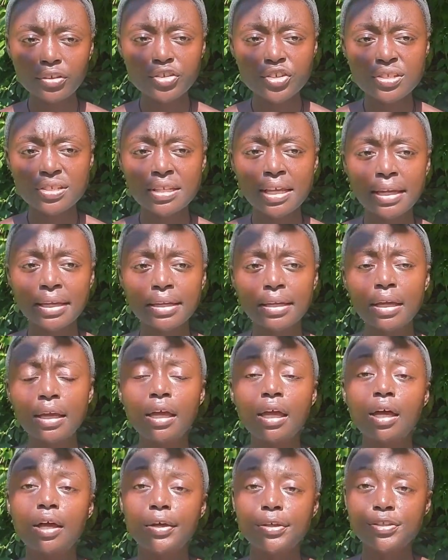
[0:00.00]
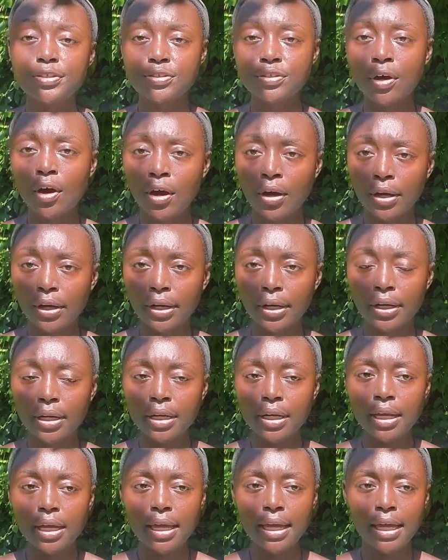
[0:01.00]
Just like Asar
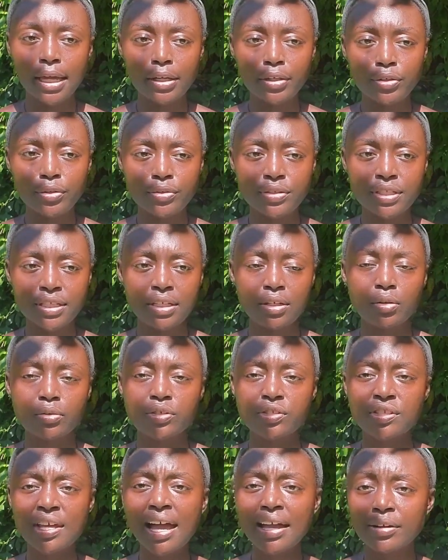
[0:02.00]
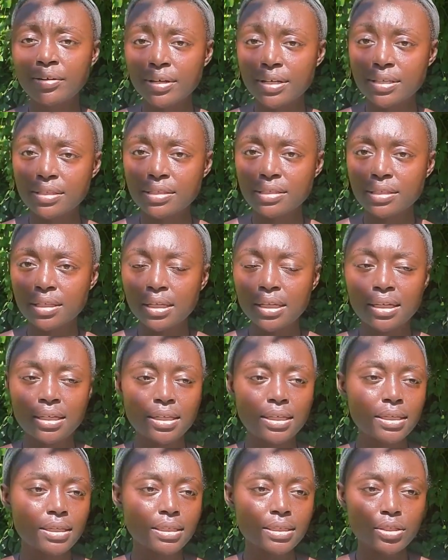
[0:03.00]
and you see Osiris,
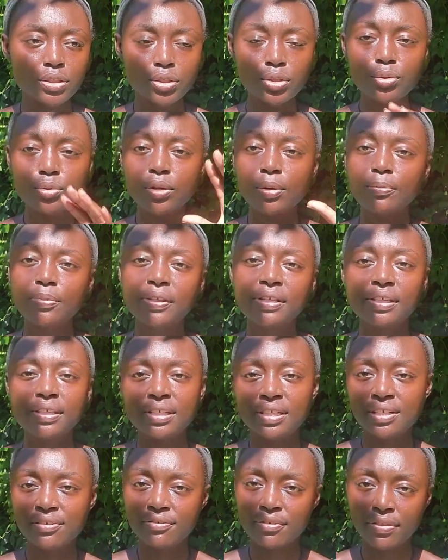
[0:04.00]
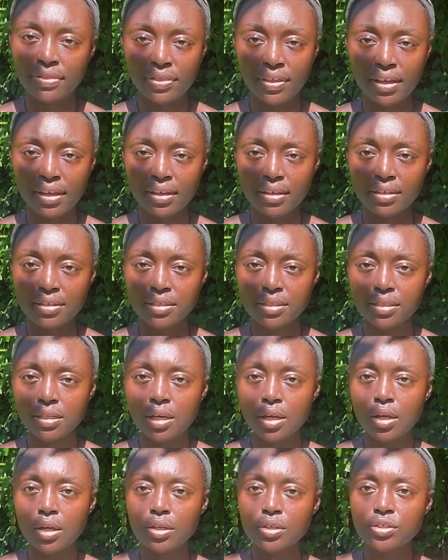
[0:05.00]
two completely different things.
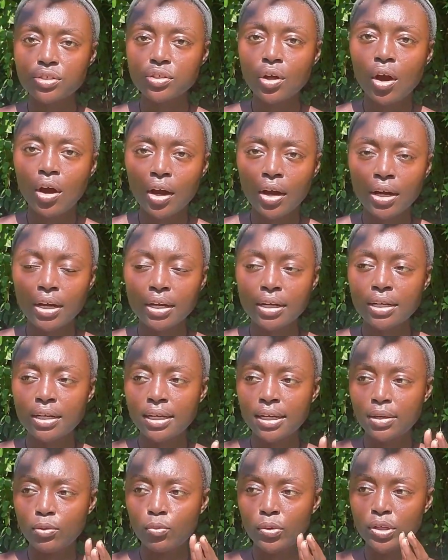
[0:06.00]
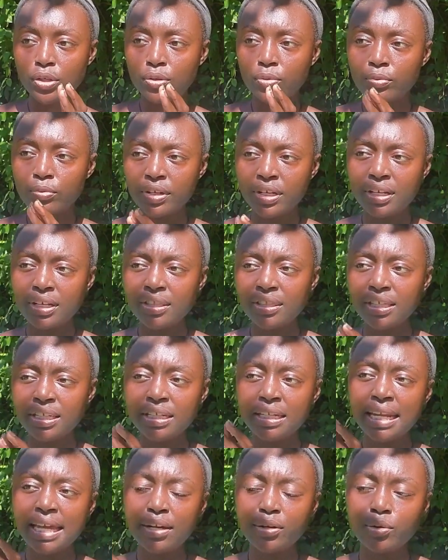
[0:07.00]
Asar, when you read the
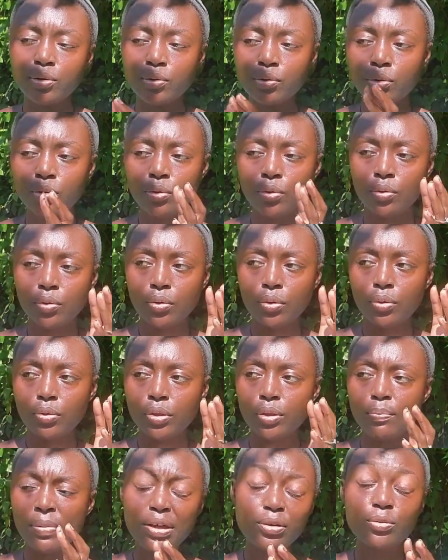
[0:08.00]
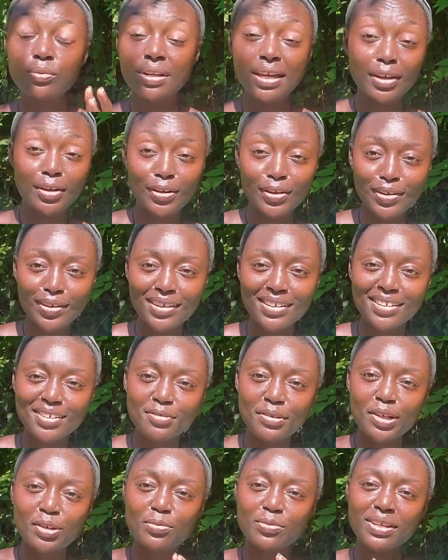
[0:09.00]
Nedu, the Medu Neter,
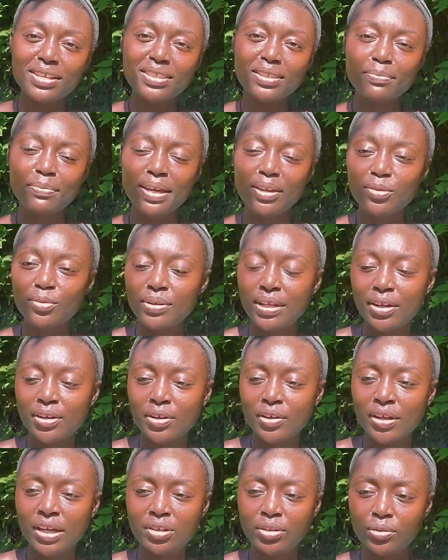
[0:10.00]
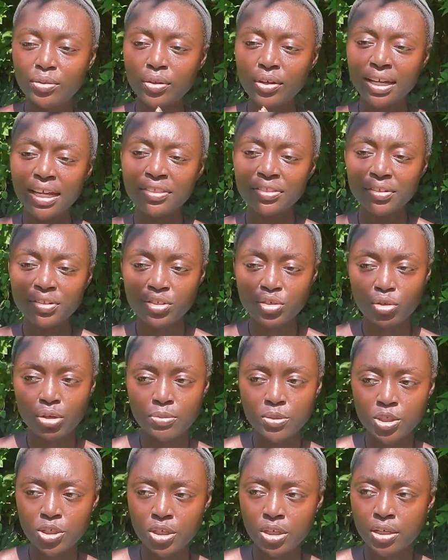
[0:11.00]
when you read the Medu Neter and you look at their
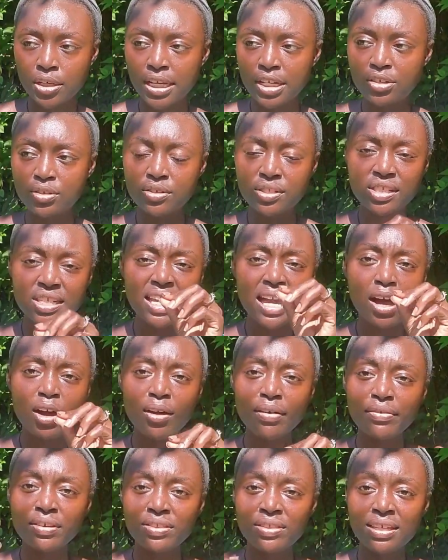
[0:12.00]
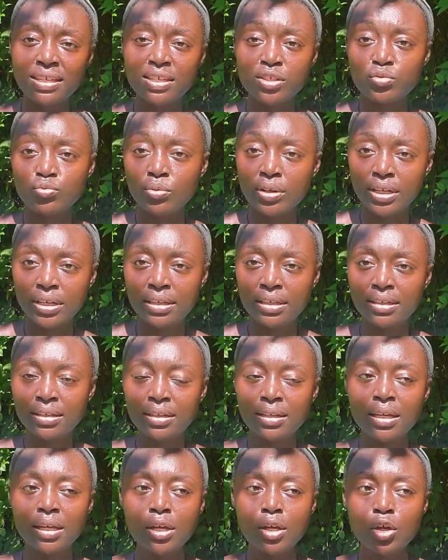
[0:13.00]
scripture and you see how everything is written,
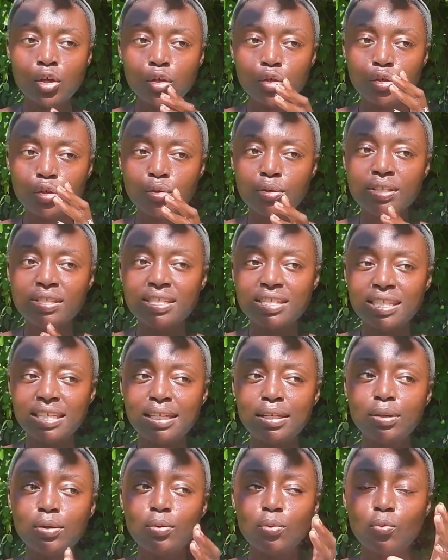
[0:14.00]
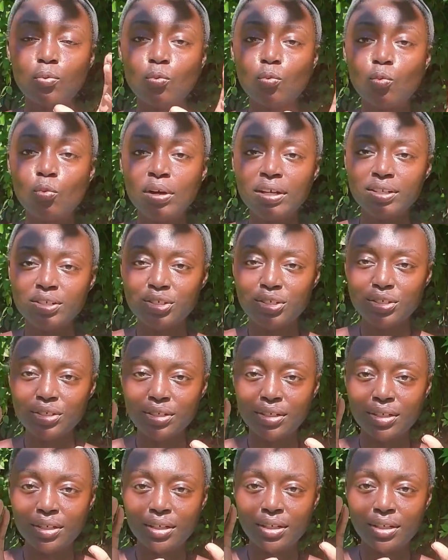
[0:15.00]
you can see which